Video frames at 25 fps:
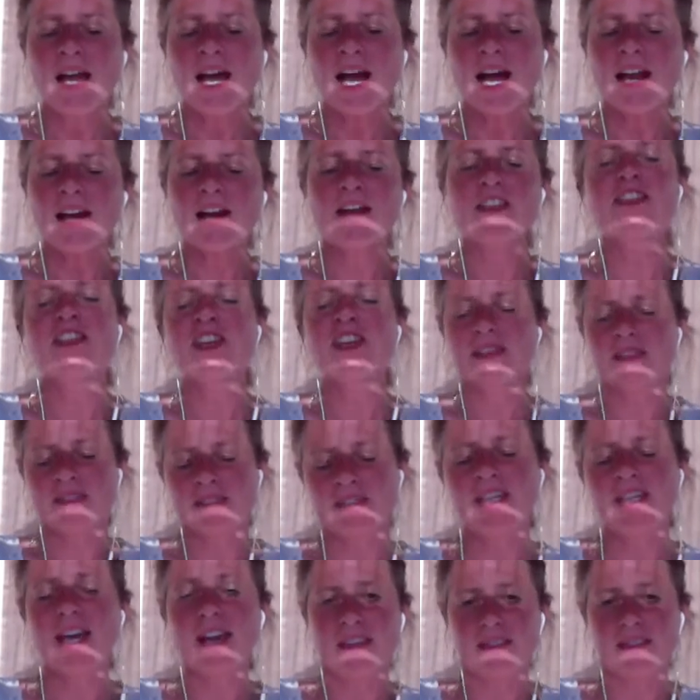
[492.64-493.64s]
And I think
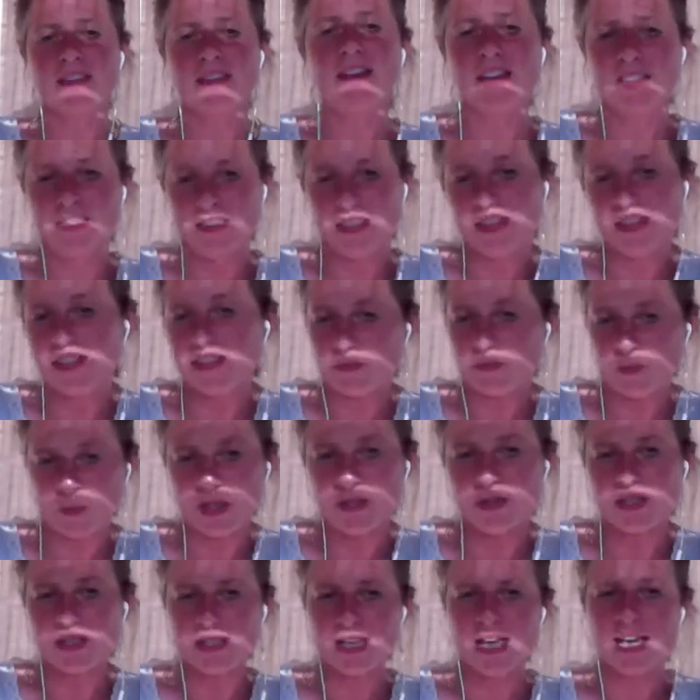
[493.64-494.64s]
that's what
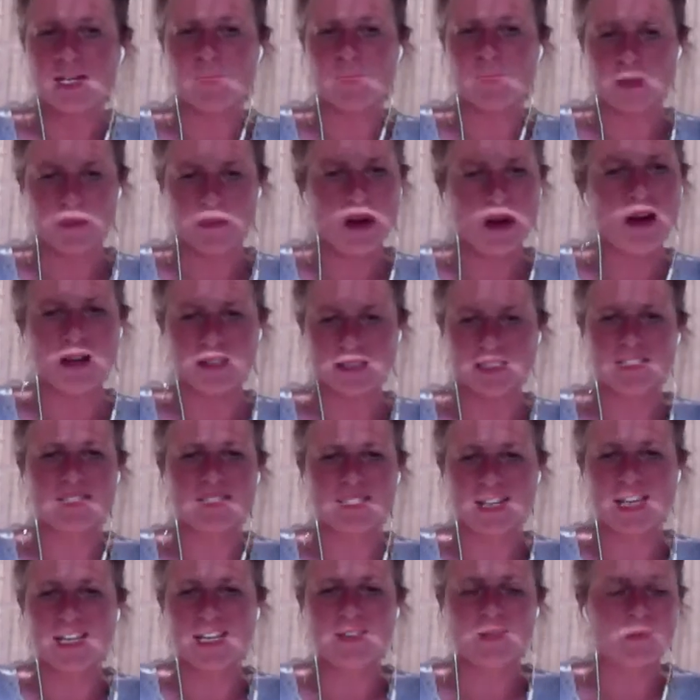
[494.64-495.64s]
you're saying with the mask.
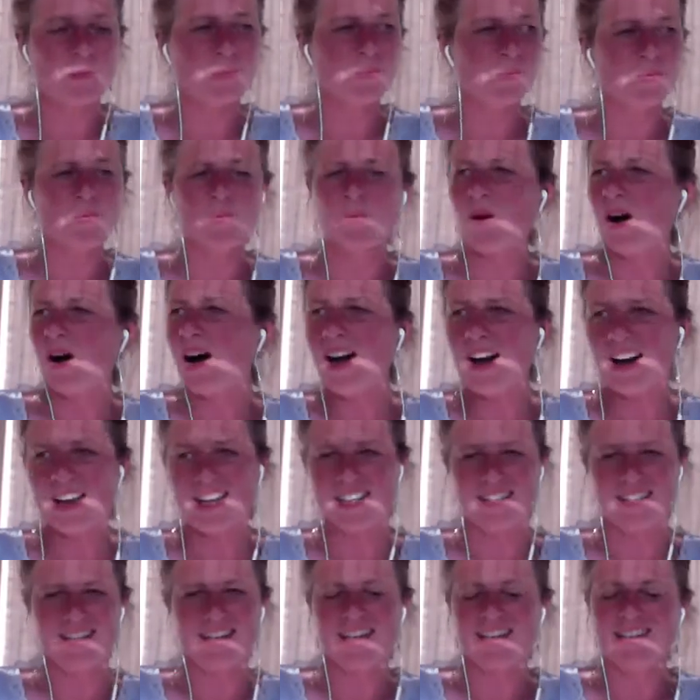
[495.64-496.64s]
It's like,
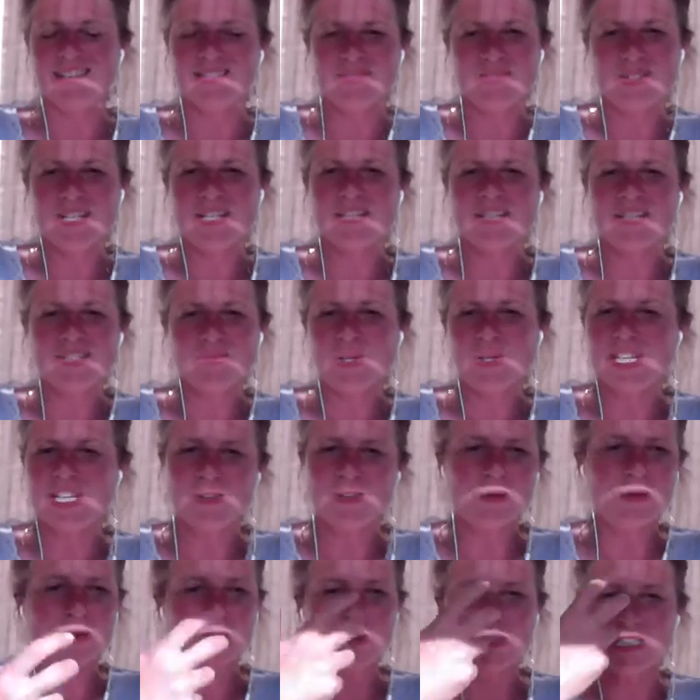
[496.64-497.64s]
why? Like, we can
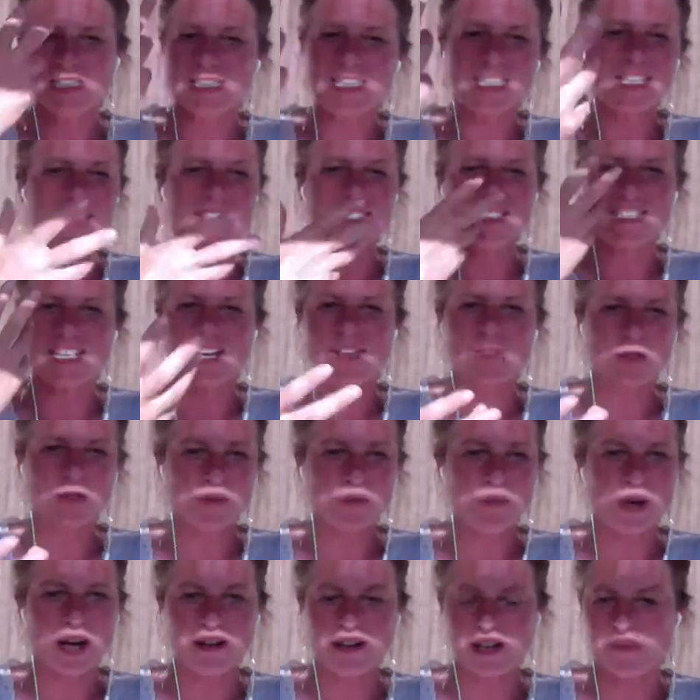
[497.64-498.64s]
all see ourselves
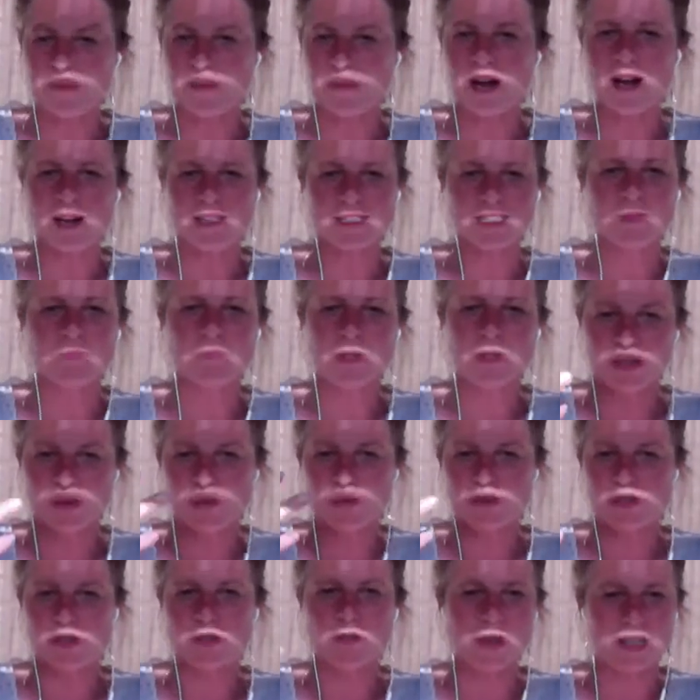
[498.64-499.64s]
wearing a mask, and we can
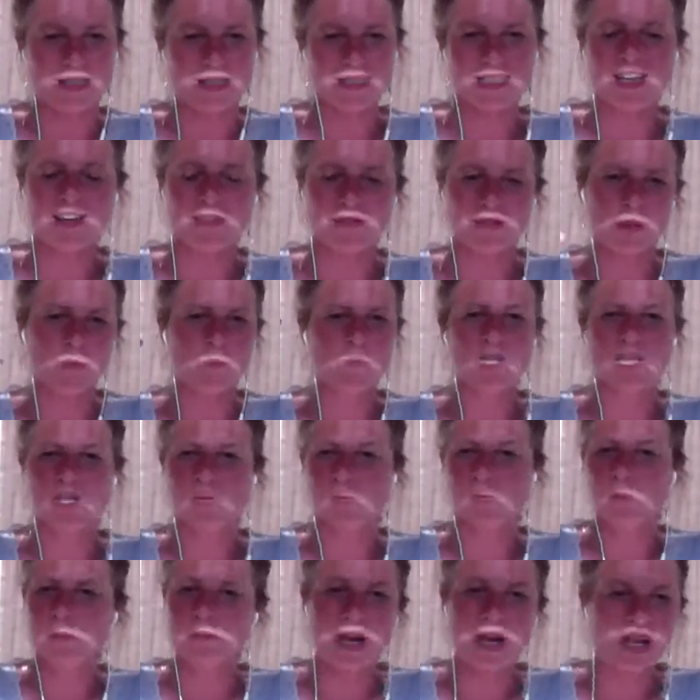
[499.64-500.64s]
all do our selfie, and we can
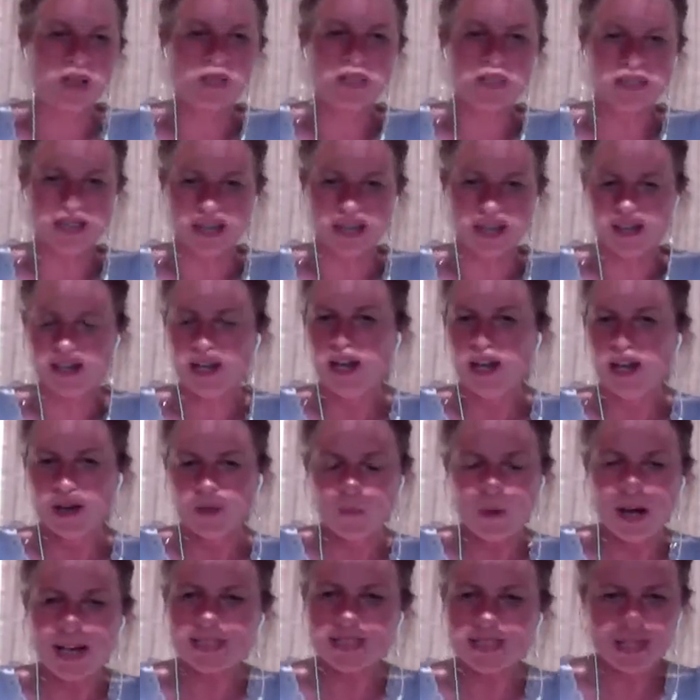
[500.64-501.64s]
all post it.
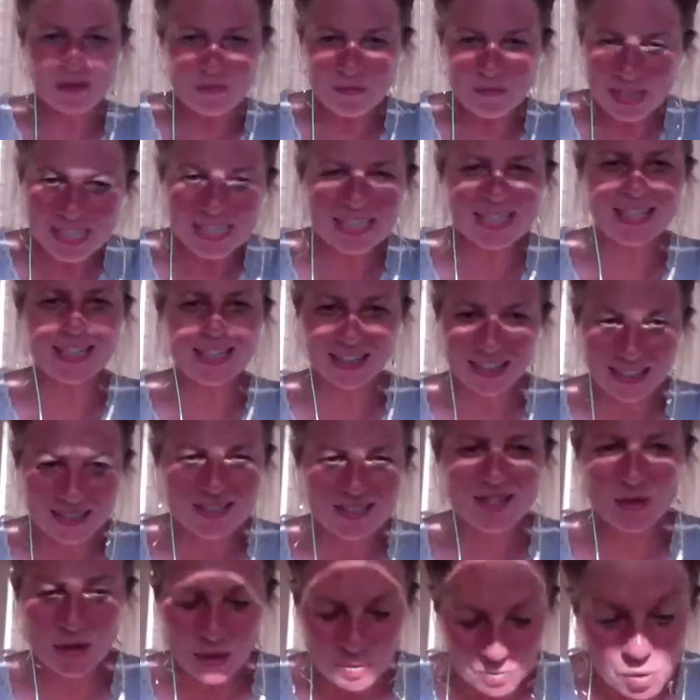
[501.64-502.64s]
Where's the meaning in
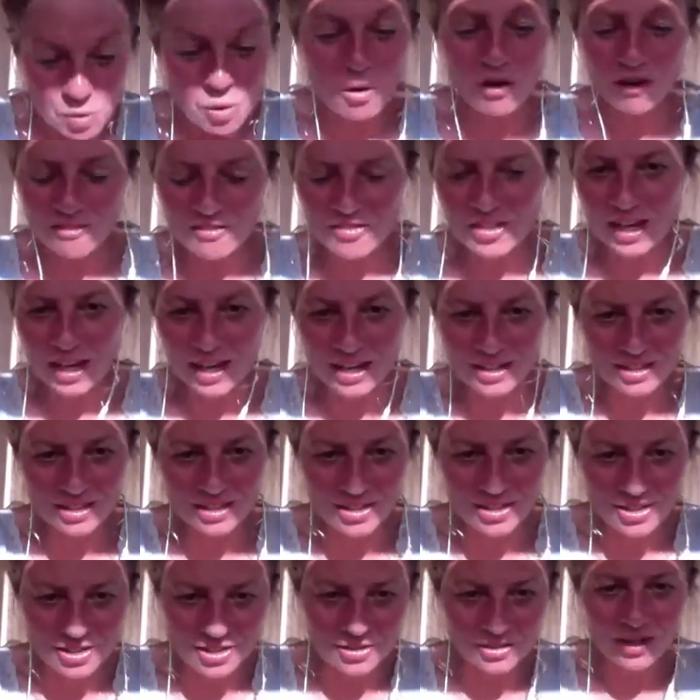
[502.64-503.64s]
doing more of that, you
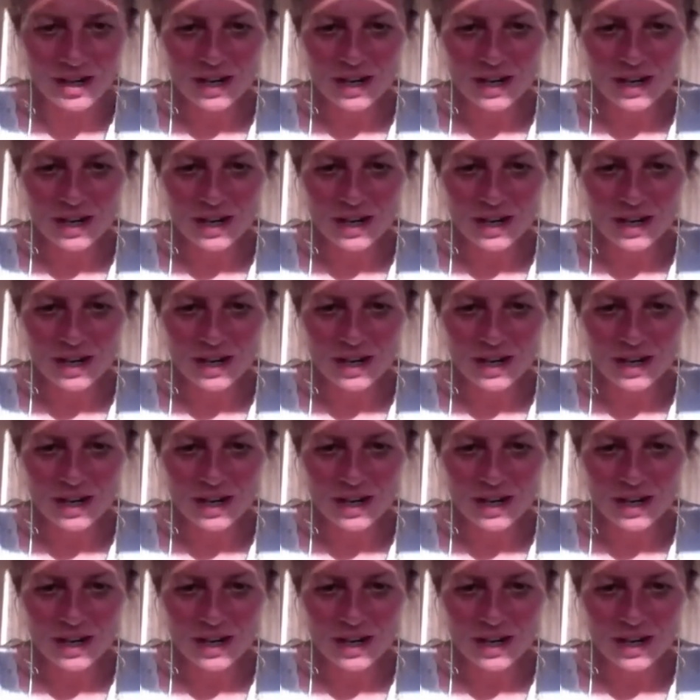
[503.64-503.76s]
know?